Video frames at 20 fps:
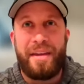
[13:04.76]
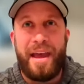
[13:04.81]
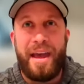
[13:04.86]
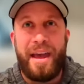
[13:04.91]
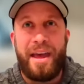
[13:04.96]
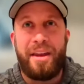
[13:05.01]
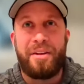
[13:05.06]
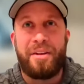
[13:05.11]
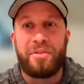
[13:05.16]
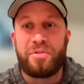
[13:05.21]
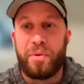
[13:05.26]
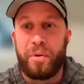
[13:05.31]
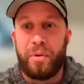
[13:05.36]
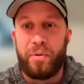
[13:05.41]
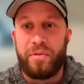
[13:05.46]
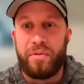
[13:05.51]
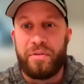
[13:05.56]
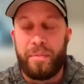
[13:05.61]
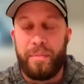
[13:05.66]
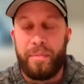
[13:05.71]
head and
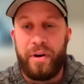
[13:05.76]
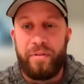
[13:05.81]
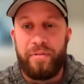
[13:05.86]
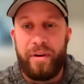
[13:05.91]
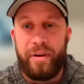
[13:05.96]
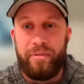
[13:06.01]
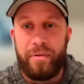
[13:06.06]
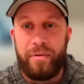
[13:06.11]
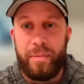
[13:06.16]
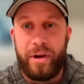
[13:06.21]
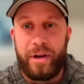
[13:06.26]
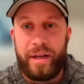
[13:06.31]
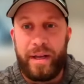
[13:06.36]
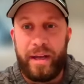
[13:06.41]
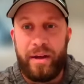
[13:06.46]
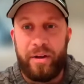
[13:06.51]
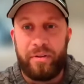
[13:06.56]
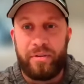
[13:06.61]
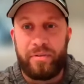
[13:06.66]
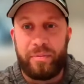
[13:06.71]
shoulders above everybody
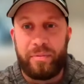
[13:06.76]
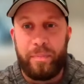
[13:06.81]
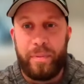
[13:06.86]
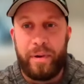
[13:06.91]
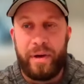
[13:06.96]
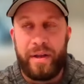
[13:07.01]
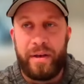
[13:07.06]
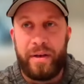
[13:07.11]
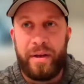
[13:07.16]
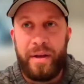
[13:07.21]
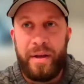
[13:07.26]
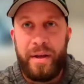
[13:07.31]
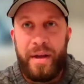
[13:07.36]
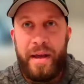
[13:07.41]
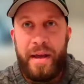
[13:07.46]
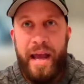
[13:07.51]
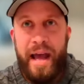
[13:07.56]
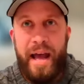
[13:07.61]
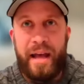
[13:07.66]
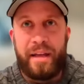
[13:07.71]
else, but
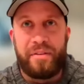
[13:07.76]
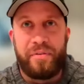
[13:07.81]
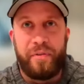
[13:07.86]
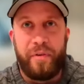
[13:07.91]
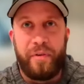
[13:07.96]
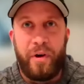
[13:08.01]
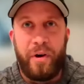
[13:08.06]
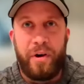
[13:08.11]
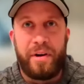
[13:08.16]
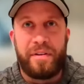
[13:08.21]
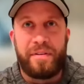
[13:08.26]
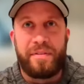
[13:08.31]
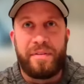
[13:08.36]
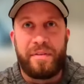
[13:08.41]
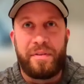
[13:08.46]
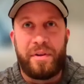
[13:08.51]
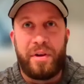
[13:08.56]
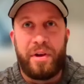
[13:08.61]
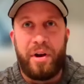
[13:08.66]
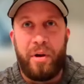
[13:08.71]
as far
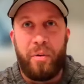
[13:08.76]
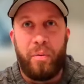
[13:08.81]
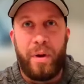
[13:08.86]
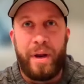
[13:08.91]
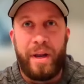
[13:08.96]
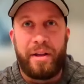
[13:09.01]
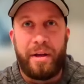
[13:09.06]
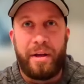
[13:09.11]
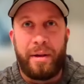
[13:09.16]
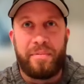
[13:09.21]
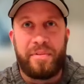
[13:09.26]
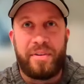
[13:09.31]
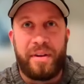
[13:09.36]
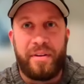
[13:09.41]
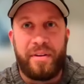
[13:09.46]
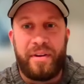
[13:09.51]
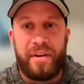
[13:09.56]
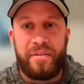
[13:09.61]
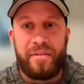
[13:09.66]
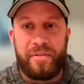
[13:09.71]
as, when it comes to
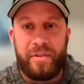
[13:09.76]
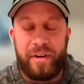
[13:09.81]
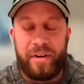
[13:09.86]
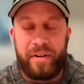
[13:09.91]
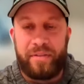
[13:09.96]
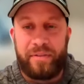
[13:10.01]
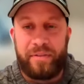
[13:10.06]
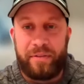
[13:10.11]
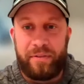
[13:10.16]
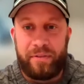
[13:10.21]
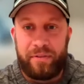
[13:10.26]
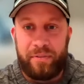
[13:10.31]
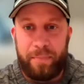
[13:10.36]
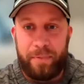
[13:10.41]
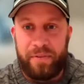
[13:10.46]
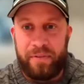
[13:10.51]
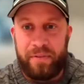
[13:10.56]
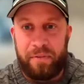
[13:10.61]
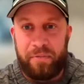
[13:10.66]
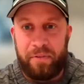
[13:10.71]
districts,
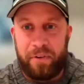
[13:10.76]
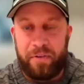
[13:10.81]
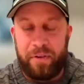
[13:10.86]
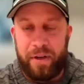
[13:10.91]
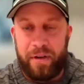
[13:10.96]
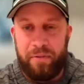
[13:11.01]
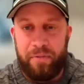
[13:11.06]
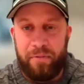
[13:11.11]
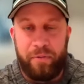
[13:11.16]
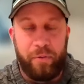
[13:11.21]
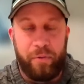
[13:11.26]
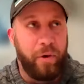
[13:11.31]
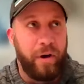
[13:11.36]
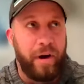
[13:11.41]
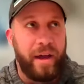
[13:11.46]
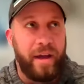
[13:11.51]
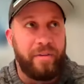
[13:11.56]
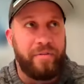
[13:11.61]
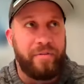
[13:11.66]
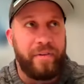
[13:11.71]
specifically in
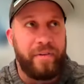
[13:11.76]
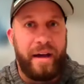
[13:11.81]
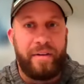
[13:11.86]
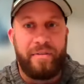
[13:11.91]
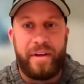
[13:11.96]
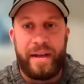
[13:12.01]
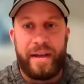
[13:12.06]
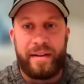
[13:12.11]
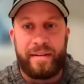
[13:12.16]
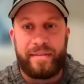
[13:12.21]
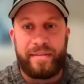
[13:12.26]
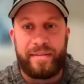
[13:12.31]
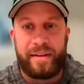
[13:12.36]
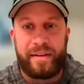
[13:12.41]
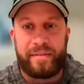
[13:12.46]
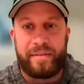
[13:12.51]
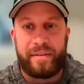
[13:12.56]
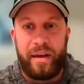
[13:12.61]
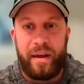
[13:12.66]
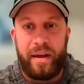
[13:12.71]
4A, 5A, and
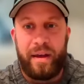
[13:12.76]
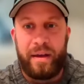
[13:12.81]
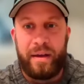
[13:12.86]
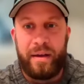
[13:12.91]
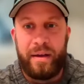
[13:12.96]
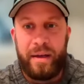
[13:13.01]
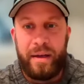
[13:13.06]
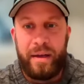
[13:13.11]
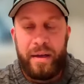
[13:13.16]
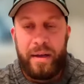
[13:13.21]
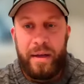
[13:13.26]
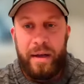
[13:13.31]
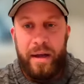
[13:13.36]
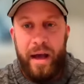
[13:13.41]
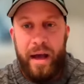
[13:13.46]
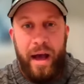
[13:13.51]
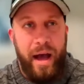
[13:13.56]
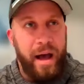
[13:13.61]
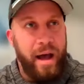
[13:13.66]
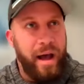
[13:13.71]
6A,
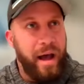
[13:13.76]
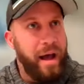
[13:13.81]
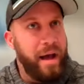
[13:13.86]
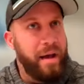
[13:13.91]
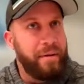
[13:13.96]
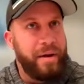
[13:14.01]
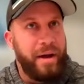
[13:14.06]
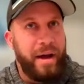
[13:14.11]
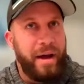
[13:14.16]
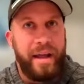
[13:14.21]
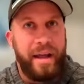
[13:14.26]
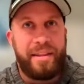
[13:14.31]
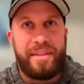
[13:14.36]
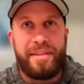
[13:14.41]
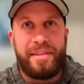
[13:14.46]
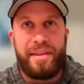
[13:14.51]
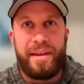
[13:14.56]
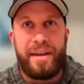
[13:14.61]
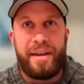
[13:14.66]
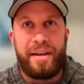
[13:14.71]
I
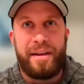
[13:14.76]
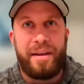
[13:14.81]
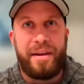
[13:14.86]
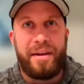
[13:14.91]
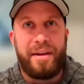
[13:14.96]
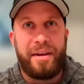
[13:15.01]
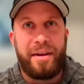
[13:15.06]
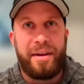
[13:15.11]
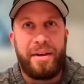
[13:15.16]
think,